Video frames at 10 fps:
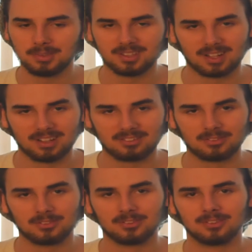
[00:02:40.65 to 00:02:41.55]
you knew me in
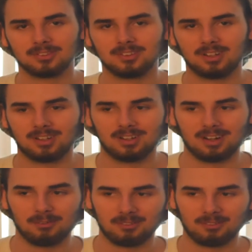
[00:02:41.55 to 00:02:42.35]
high school, uh,